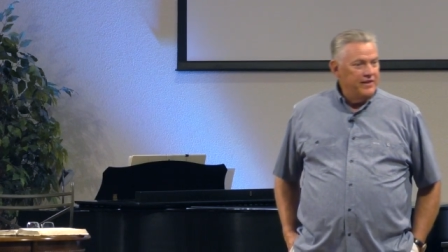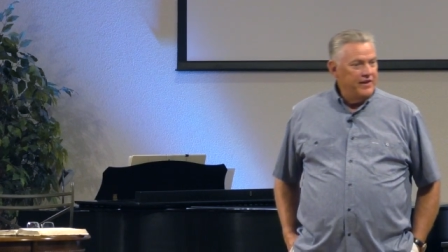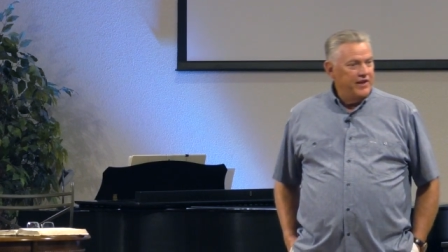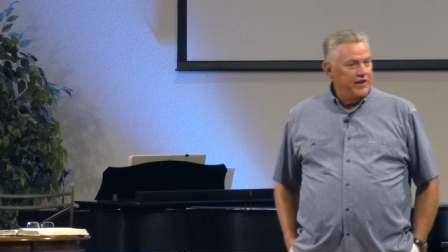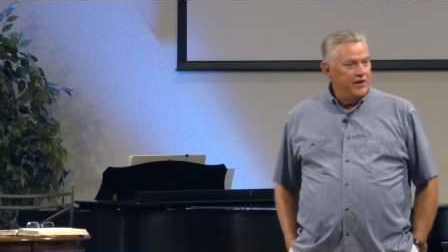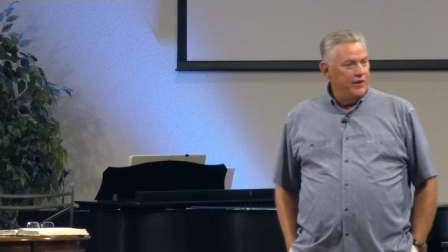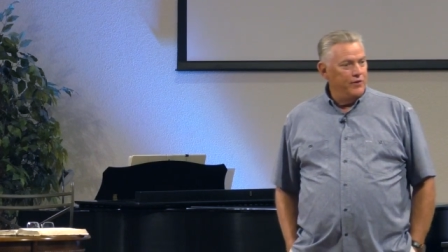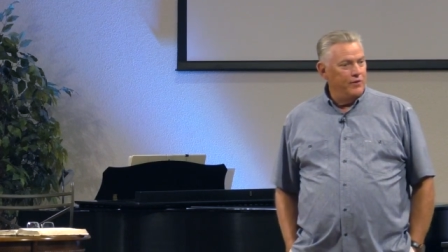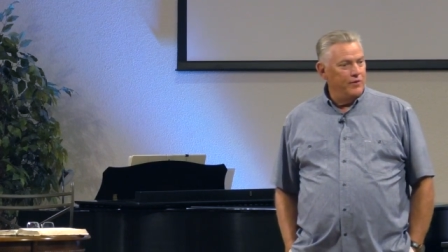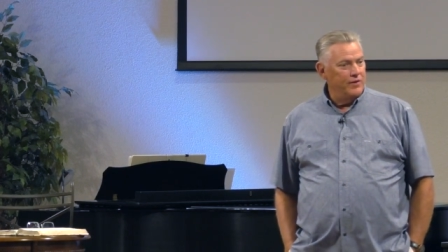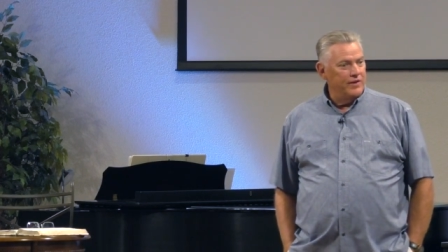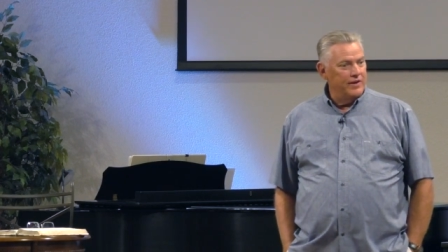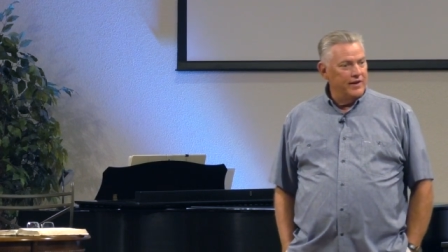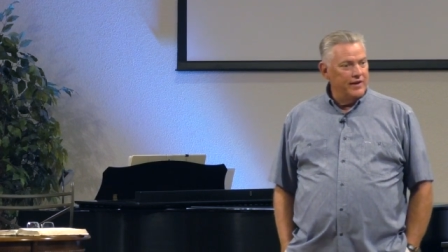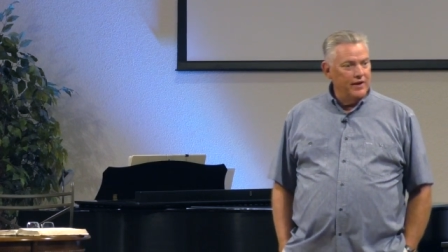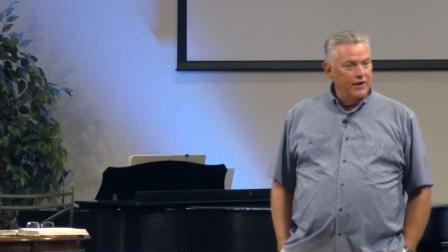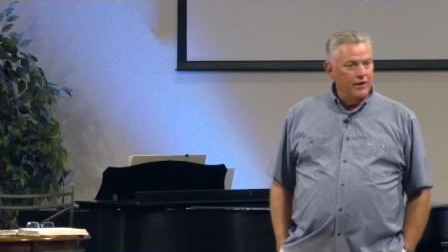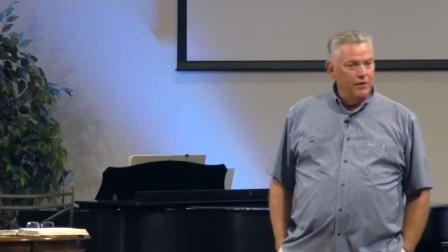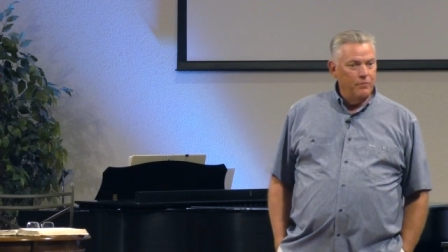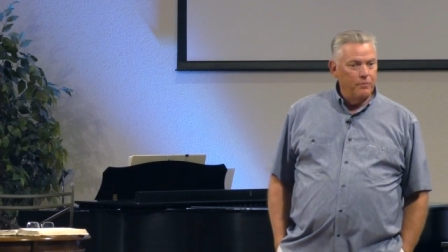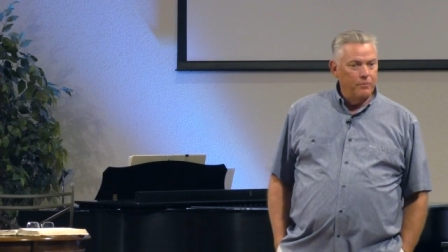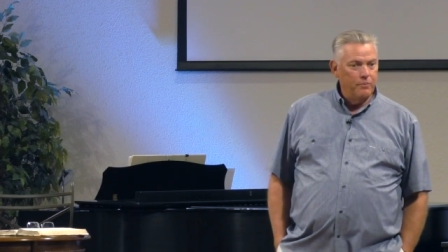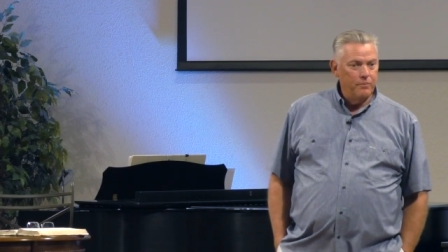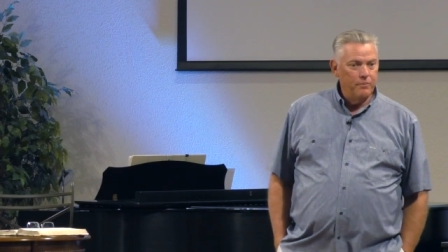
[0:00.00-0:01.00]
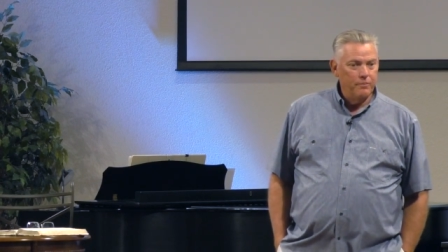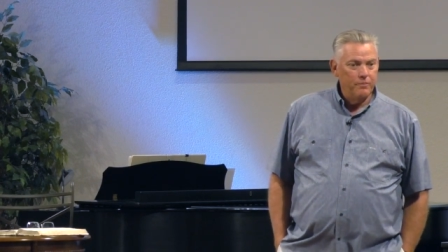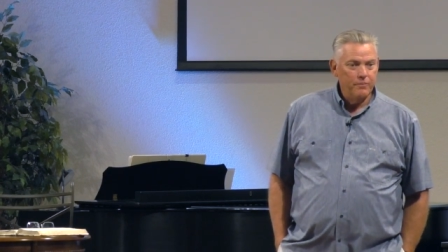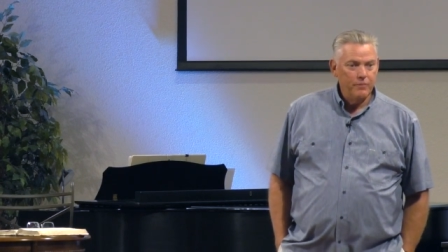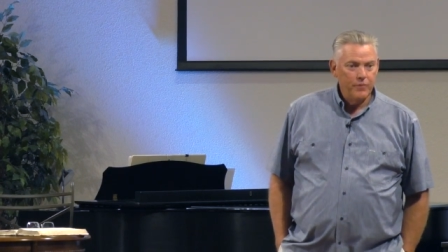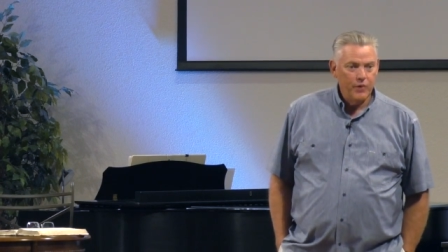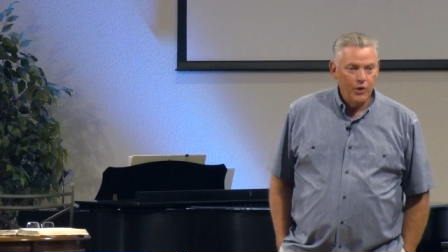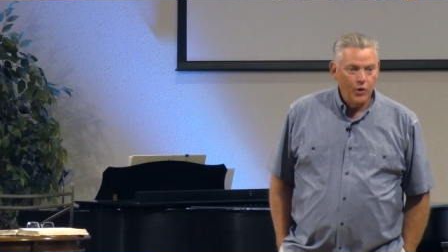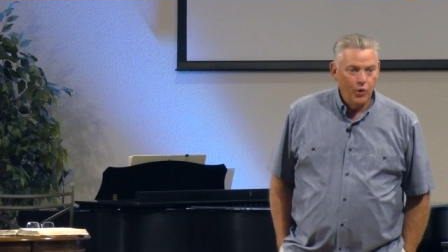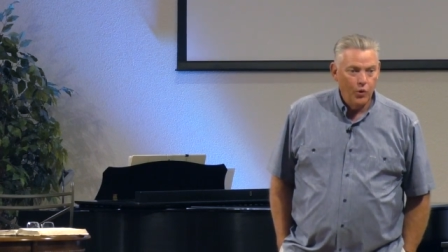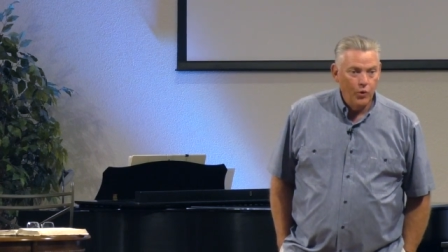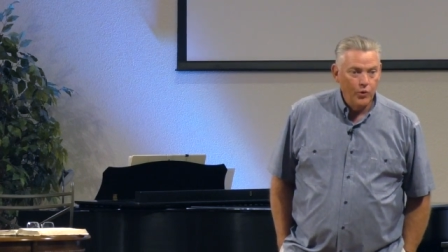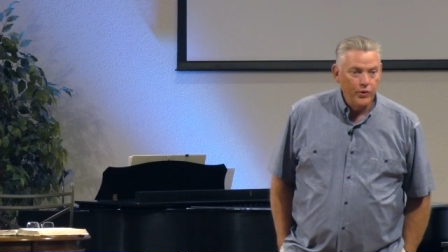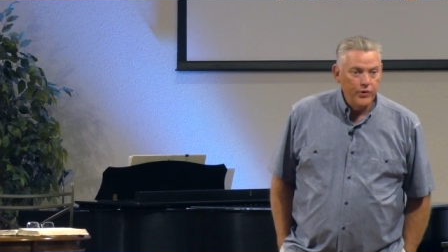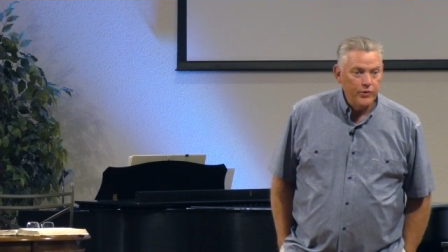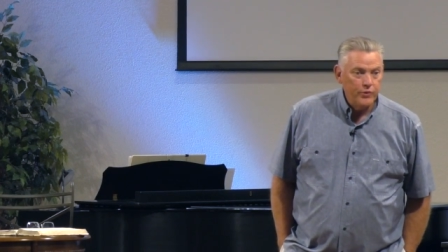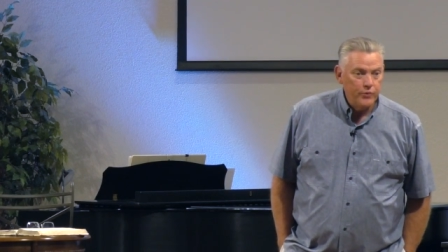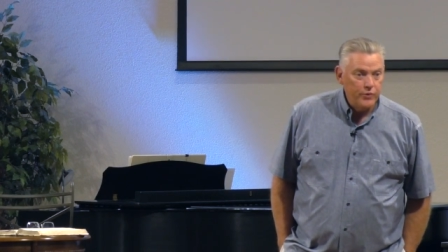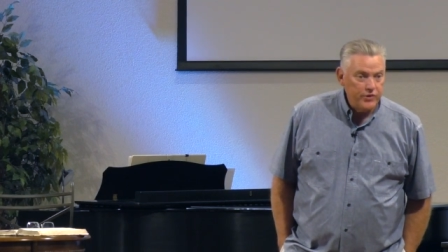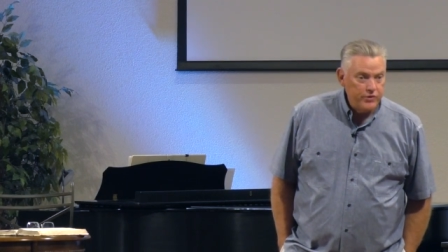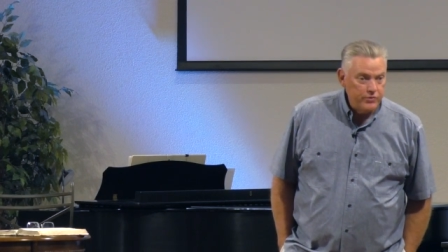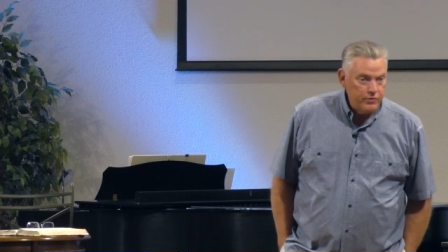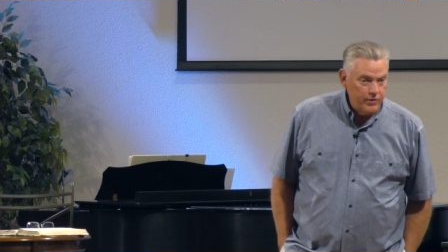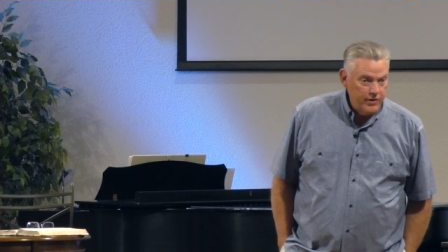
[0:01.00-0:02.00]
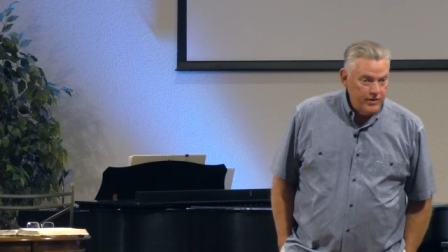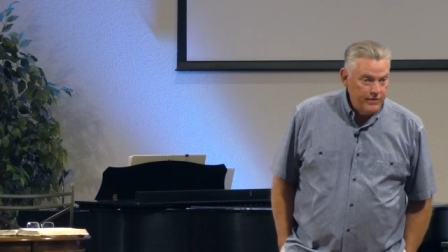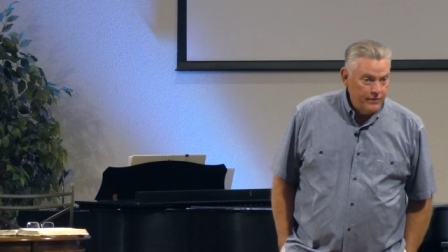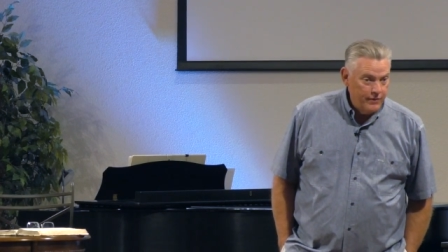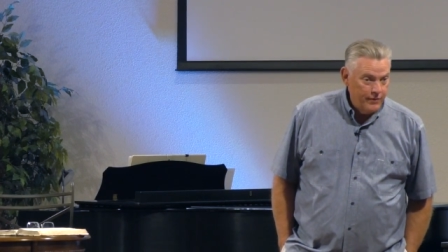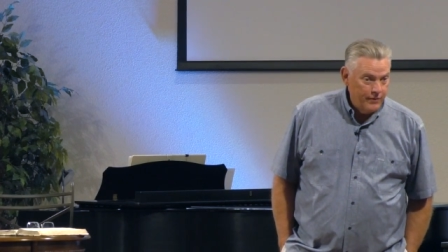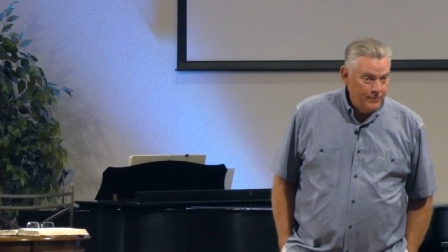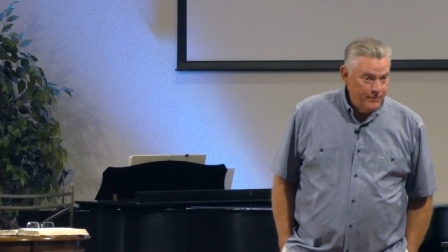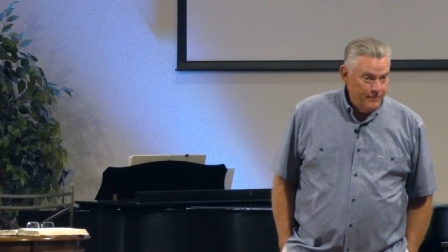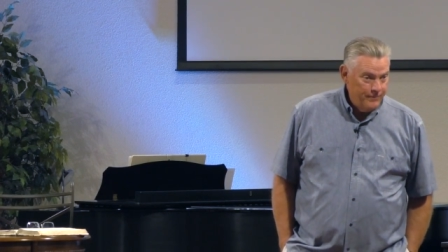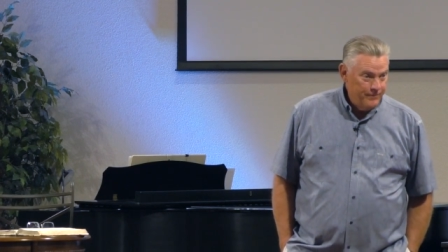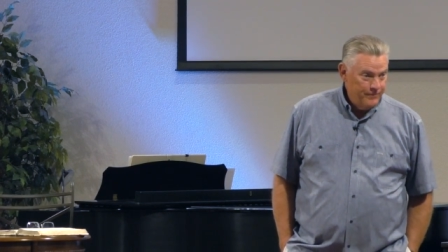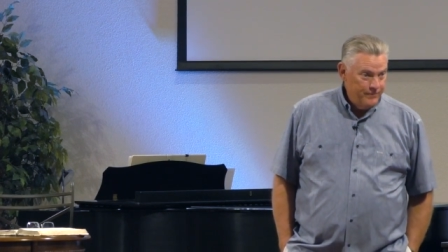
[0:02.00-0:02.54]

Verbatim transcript: cute little golden retriever.